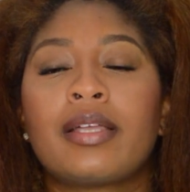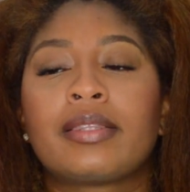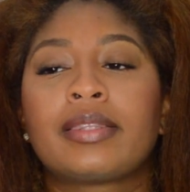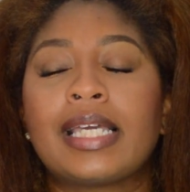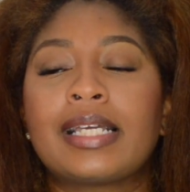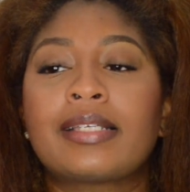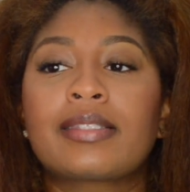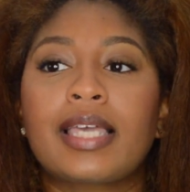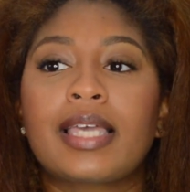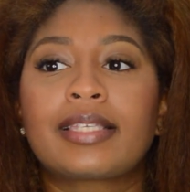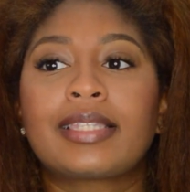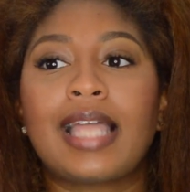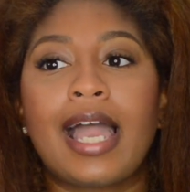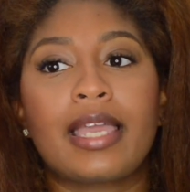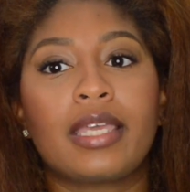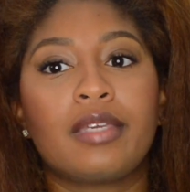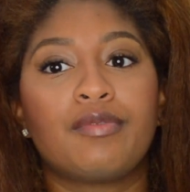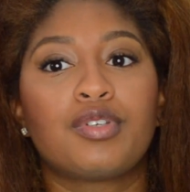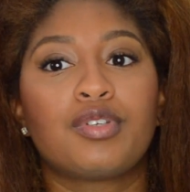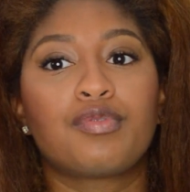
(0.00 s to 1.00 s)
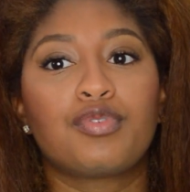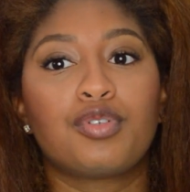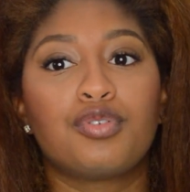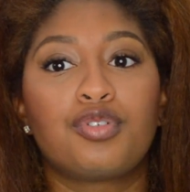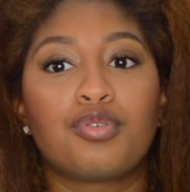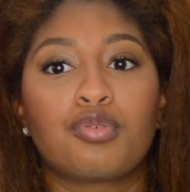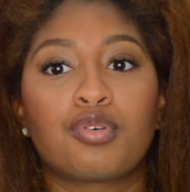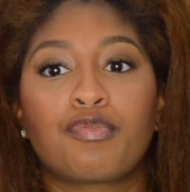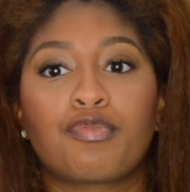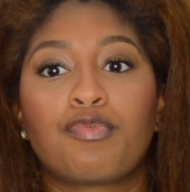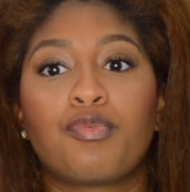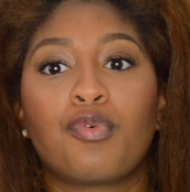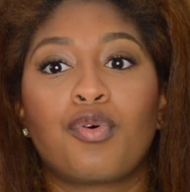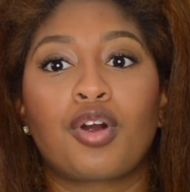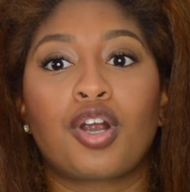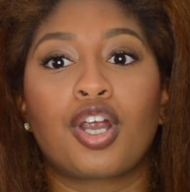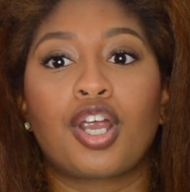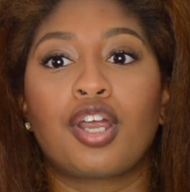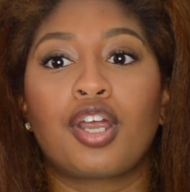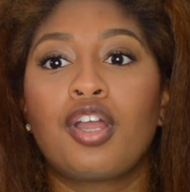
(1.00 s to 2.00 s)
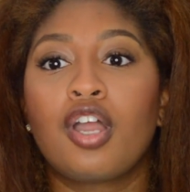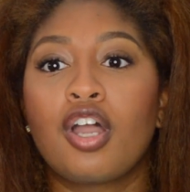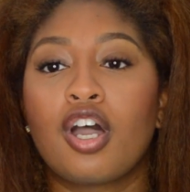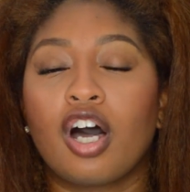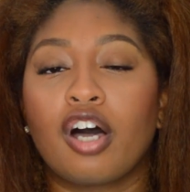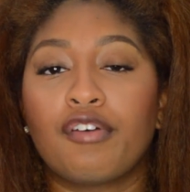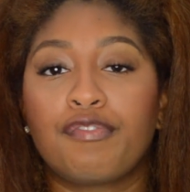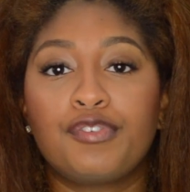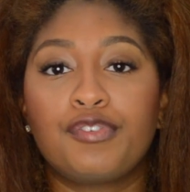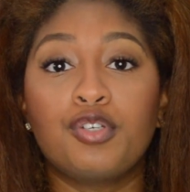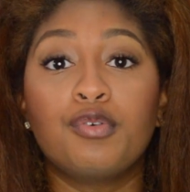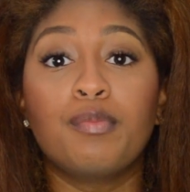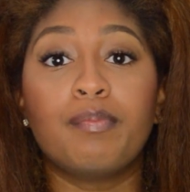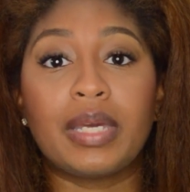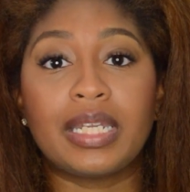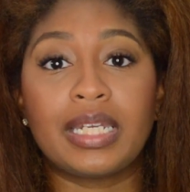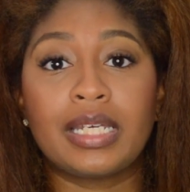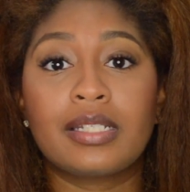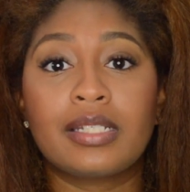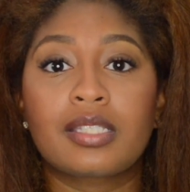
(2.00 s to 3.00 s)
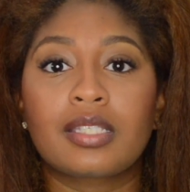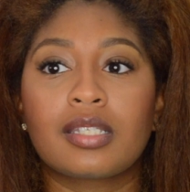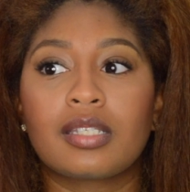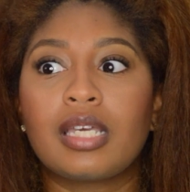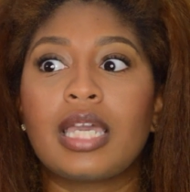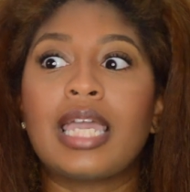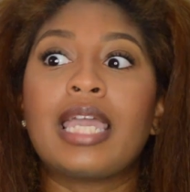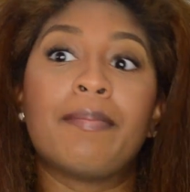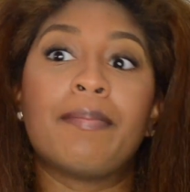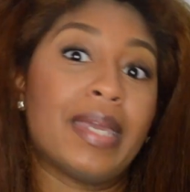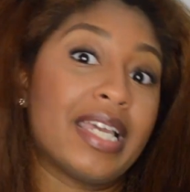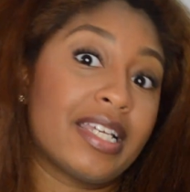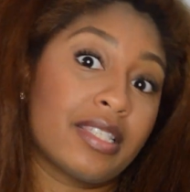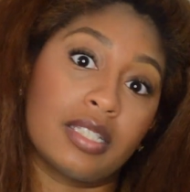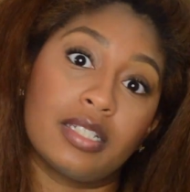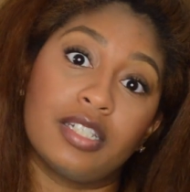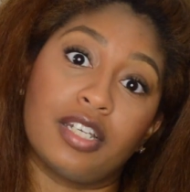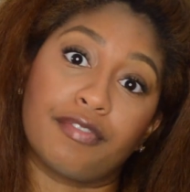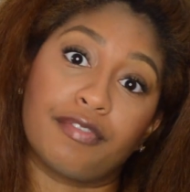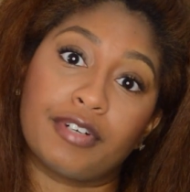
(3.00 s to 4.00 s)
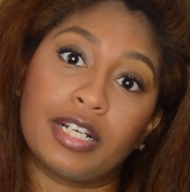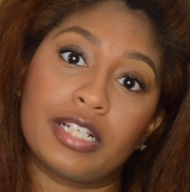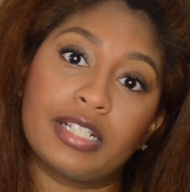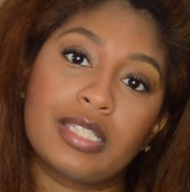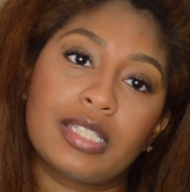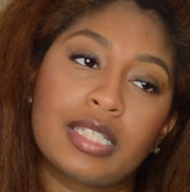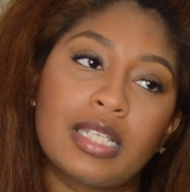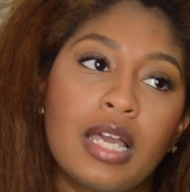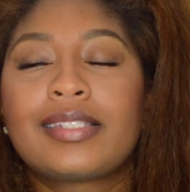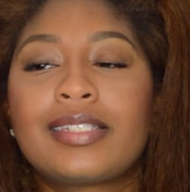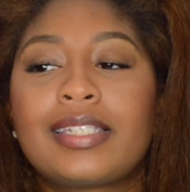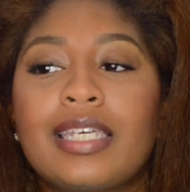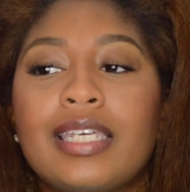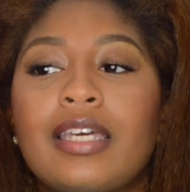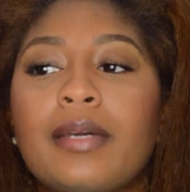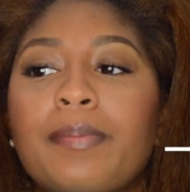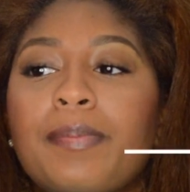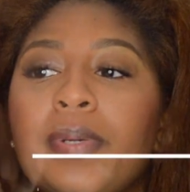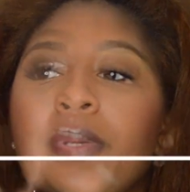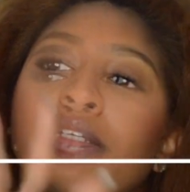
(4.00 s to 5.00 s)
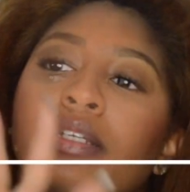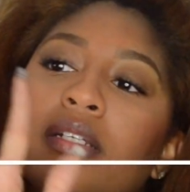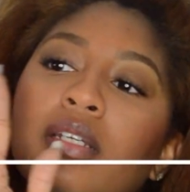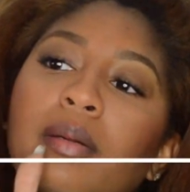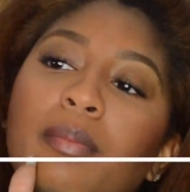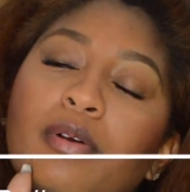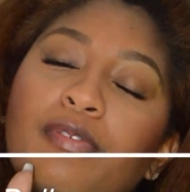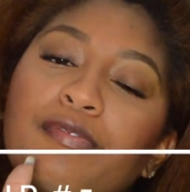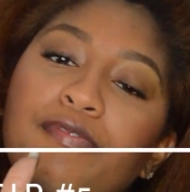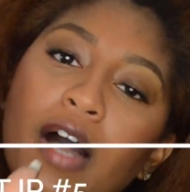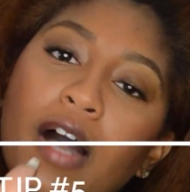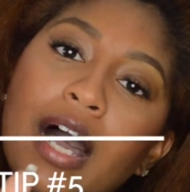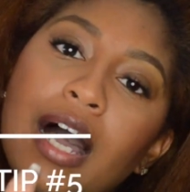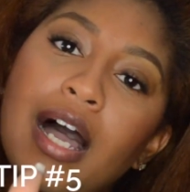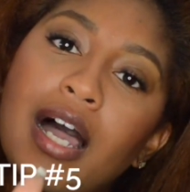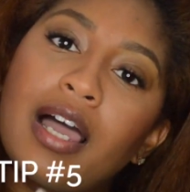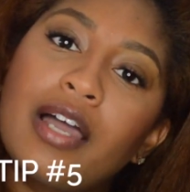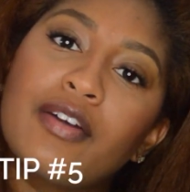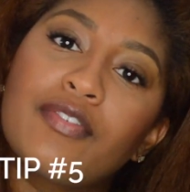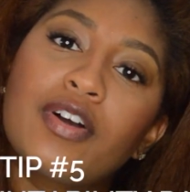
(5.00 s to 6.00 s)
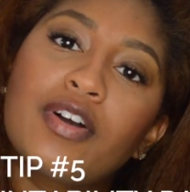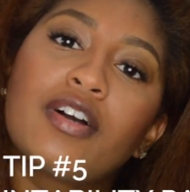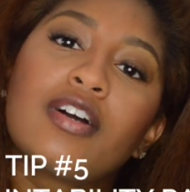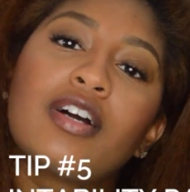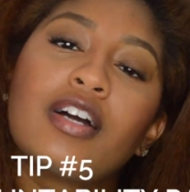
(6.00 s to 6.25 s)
Things like that, even if you do it for a few minutes, it makes a difference. Tip number five,